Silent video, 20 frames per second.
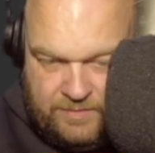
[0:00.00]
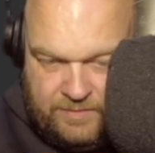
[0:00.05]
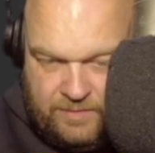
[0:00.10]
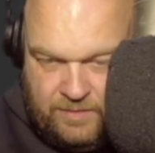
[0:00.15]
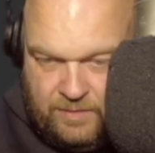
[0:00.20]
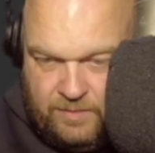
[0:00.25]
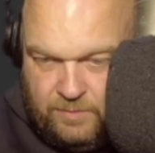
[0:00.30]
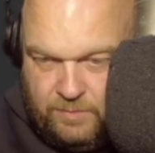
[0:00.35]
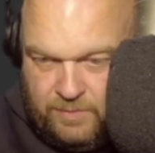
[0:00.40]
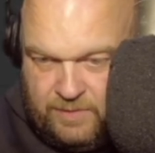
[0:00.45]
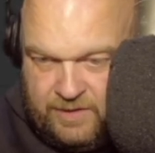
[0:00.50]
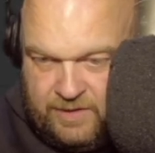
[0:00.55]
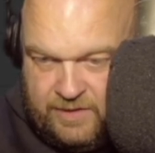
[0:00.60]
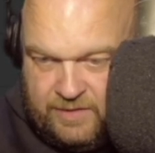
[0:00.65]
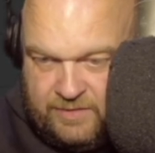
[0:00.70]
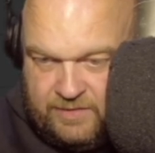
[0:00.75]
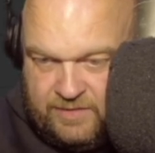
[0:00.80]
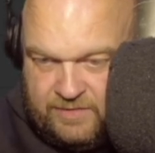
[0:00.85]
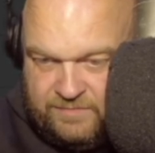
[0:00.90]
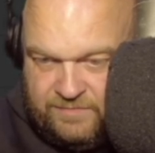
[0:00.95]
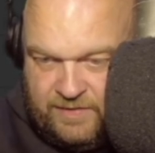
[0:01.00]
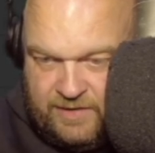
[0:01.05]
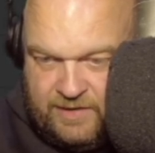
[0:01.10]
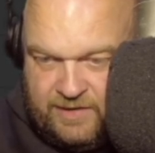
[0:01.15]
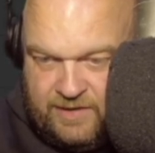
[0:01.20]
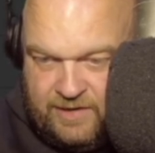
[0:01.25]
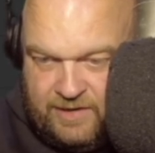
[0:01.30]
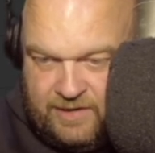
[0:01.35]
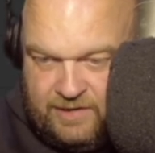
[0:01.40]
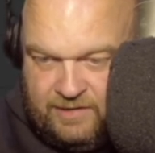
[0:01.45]
Let's go with, let's
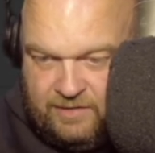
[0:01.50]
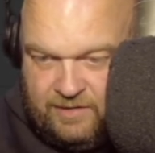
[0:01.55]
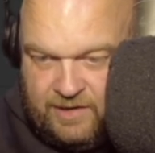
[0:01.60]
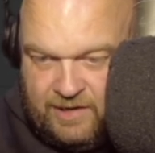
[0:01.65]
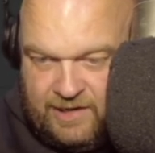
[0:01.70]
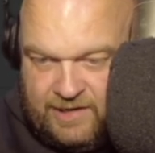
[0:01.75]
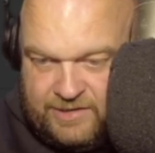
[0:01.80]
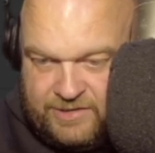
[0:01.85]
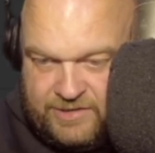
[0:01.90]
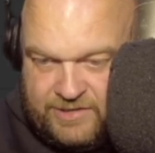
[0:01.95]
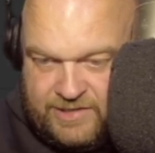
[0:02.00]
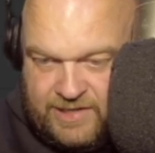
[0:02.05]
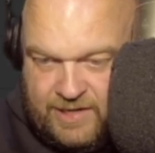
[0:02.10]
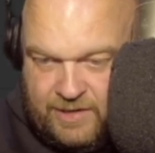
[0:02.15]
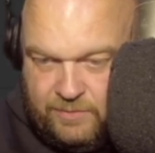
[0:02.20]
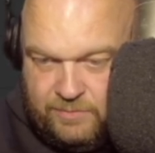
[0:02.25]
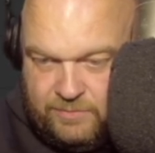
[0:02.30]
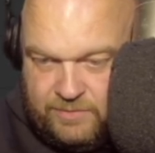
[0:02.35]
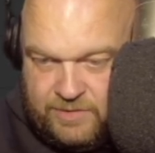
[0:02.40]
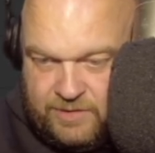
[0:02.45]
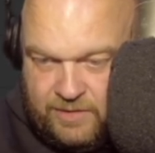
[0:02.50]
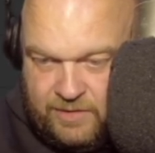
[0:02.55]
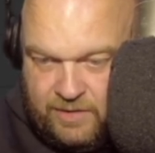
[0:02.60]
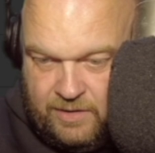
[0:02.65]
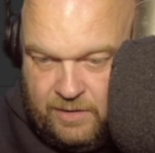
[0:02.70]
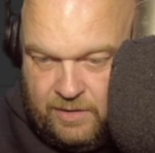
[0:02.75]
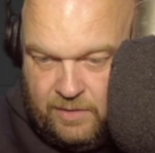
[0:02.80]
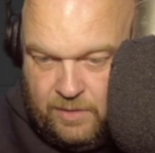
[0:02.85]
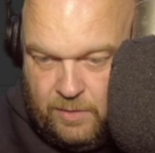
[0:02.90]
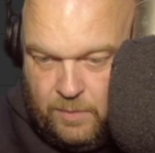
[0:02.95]
find a little glitch
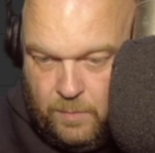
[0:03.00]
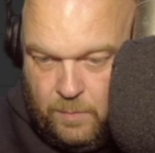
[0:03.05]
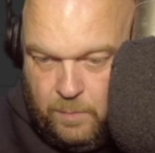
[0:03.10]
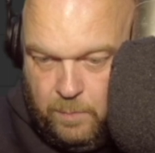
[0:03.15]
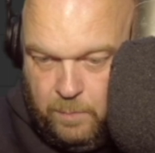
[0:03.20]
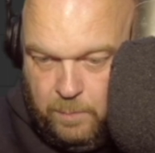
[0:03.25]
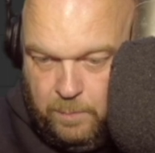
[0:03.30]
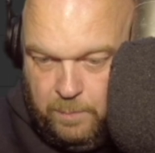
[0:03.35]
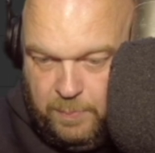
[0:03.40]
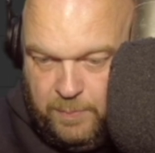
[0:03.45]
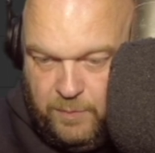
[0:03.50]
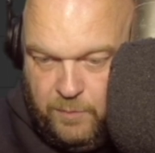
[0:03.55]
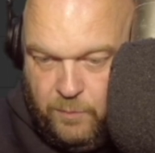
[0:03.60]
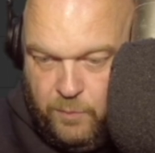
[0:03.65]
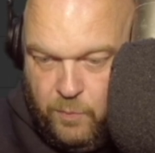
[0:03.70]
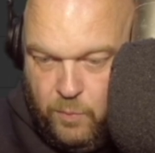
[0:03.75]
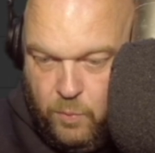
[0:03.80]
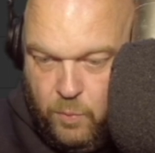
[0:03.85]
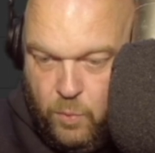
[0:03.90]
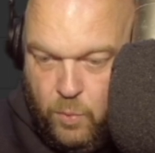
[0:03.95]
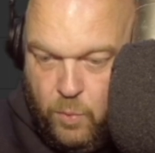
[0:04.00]
sound. That's